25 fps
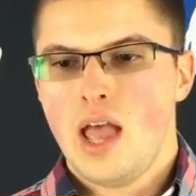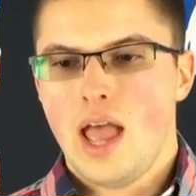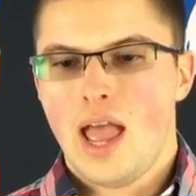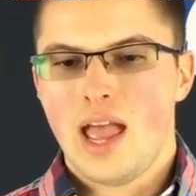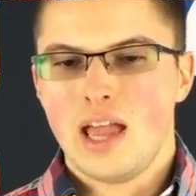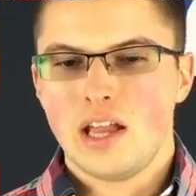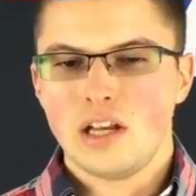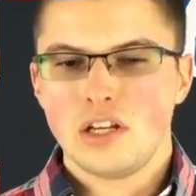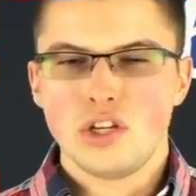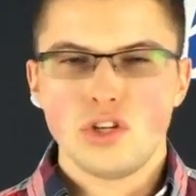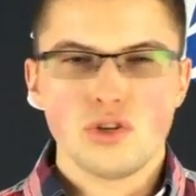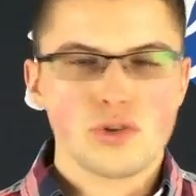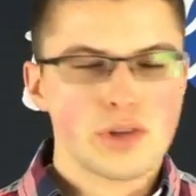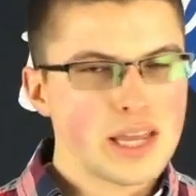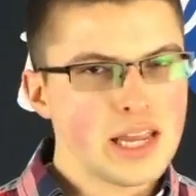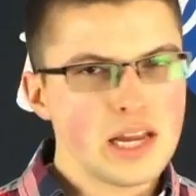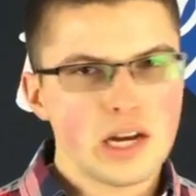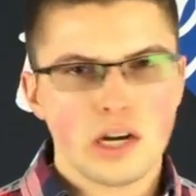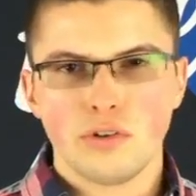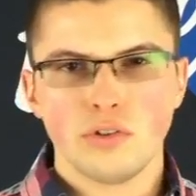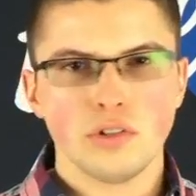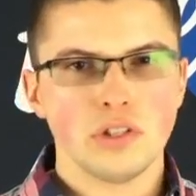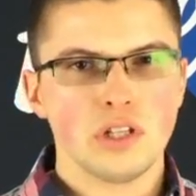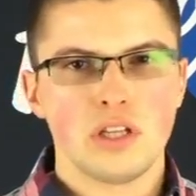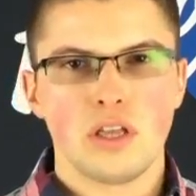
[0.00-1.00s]
And you
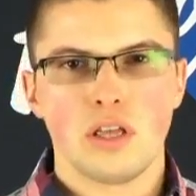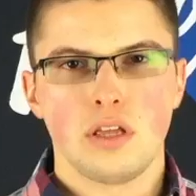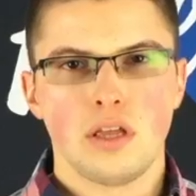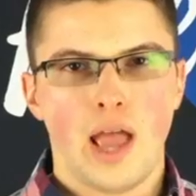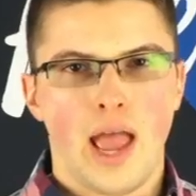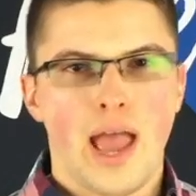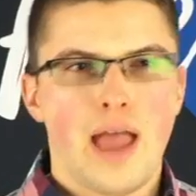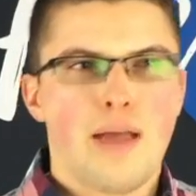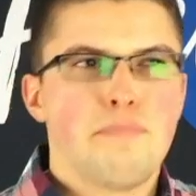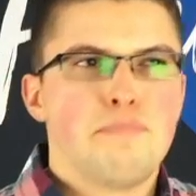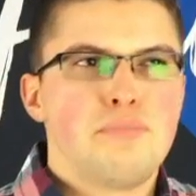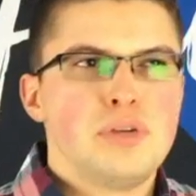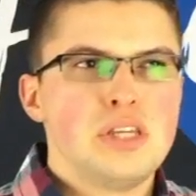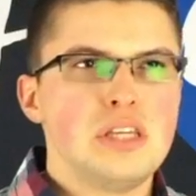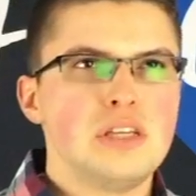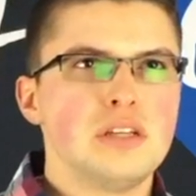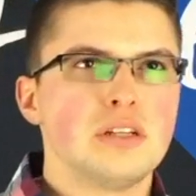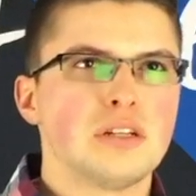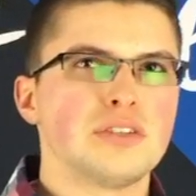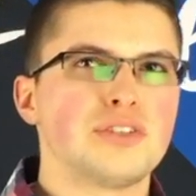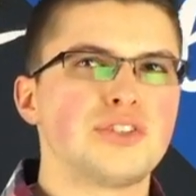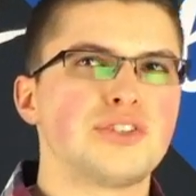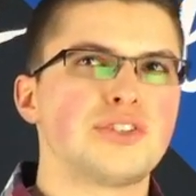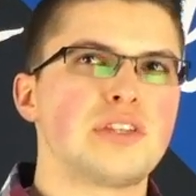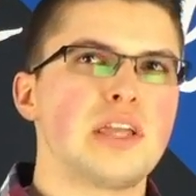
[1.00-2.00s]
can't really be
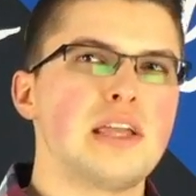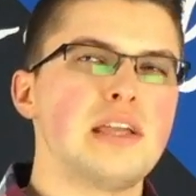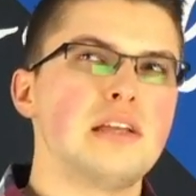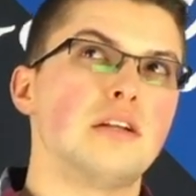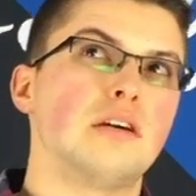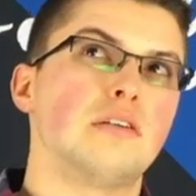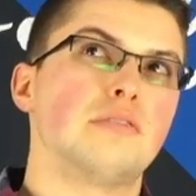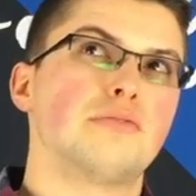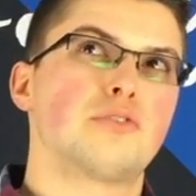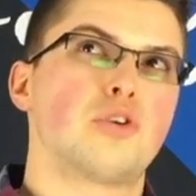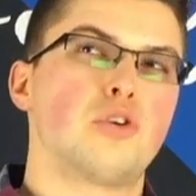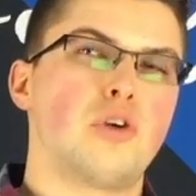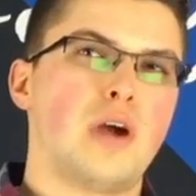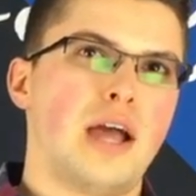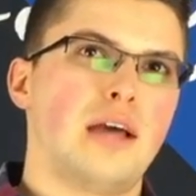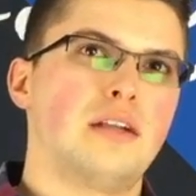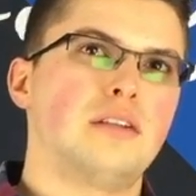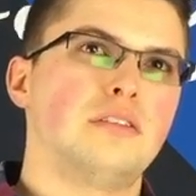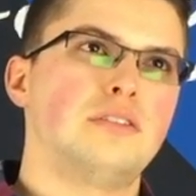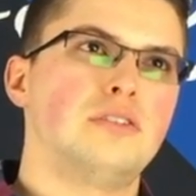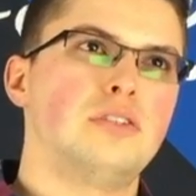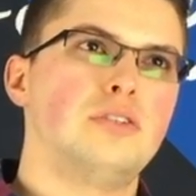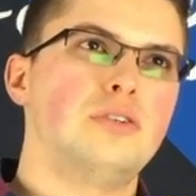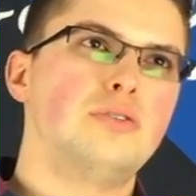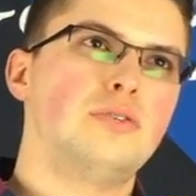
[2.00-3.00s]
in a state of
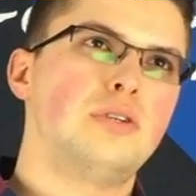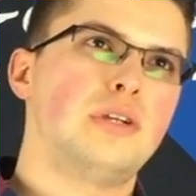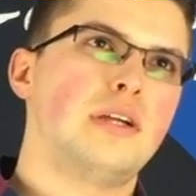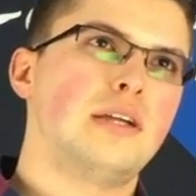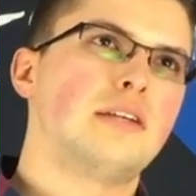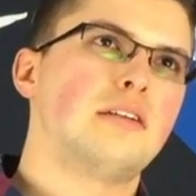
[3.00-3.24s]
gratitude